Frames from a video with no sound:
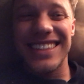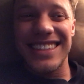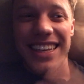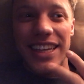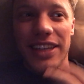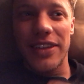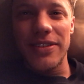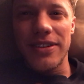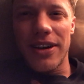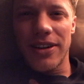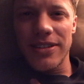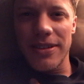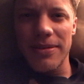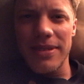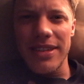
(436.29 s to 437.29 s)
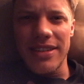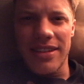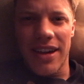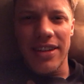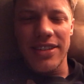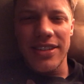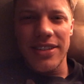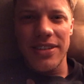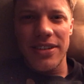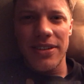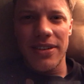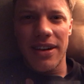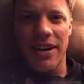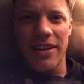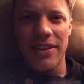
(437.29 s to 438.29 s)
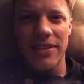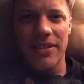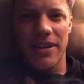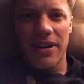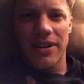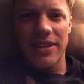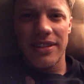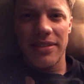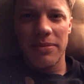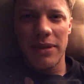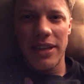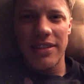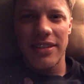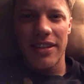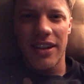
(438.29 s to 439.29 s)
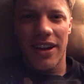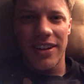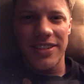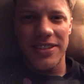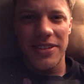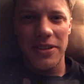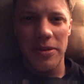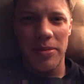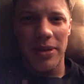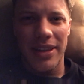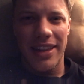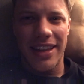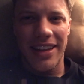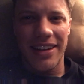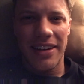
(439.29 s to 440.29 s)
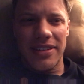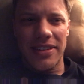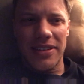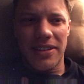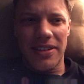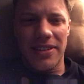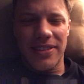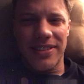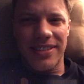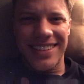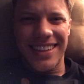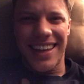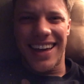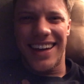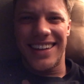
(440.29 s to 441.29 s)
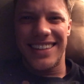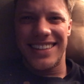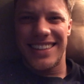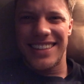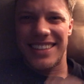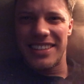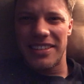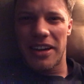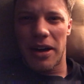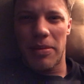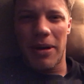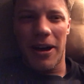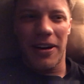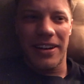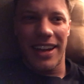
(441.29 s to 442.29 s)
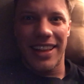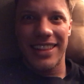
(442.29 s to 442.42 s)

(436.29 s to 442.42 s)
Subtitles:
It's like, you know, something touches you and you know it means a lot to you, but then you don't, it doesn't come out.